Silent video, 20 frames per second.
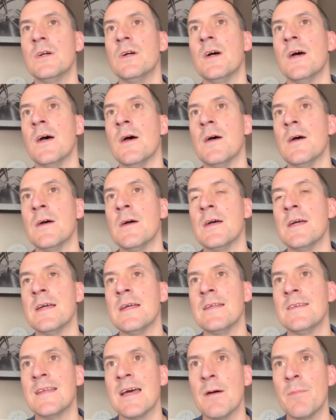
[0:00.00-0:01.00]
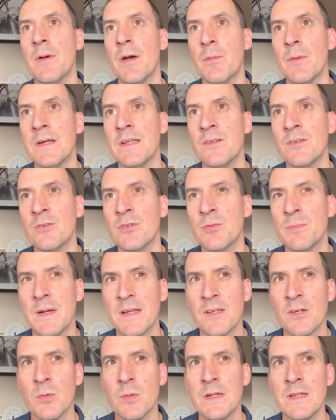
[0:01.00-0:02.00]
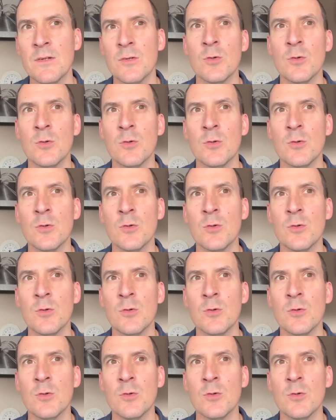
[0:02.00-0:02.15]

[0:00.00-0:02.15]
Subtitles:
Is that a better way to respect the Queen?